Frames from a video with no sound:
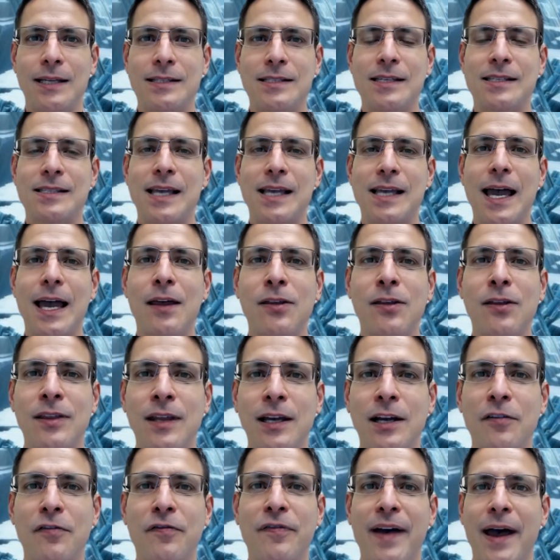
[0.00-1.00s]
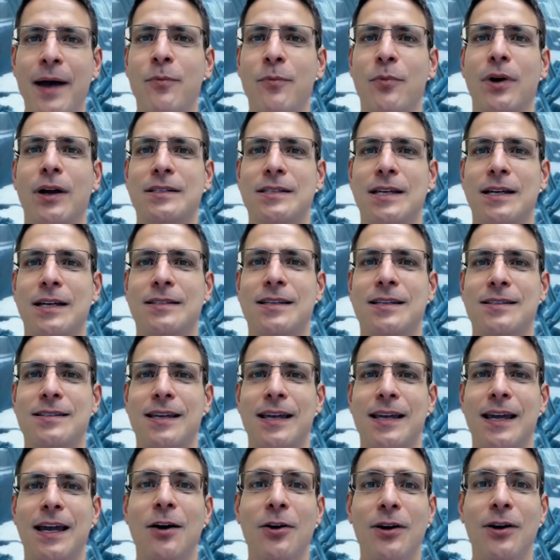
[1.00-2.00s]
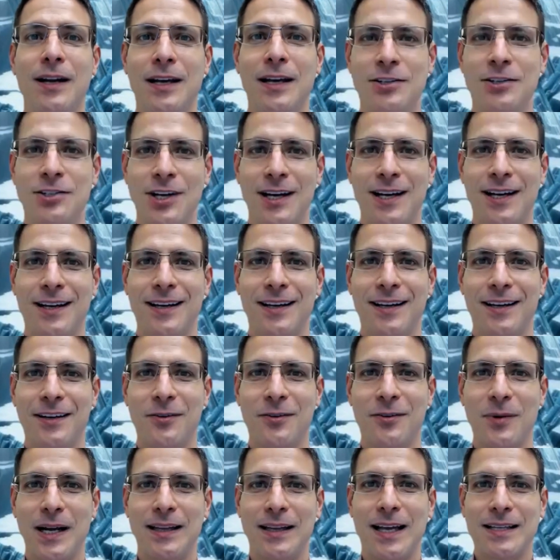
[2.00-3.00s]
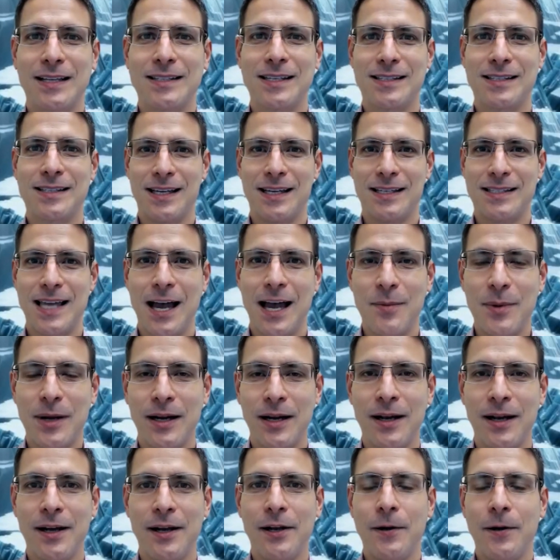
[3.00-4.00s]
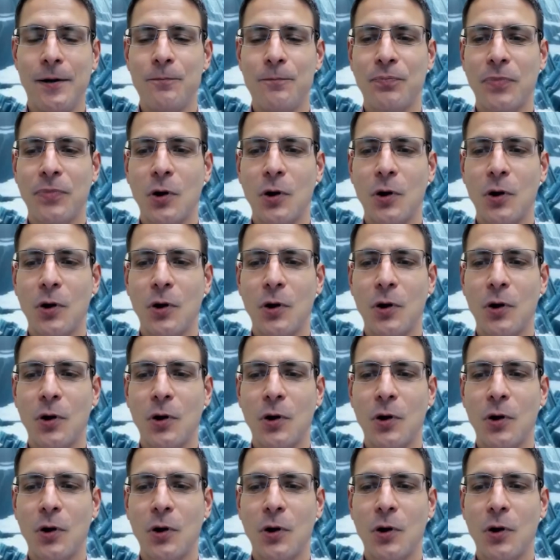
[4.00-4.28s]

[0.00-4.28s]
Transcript: It's his ethnic fabrics. It's his heritage. Right, that's his habit.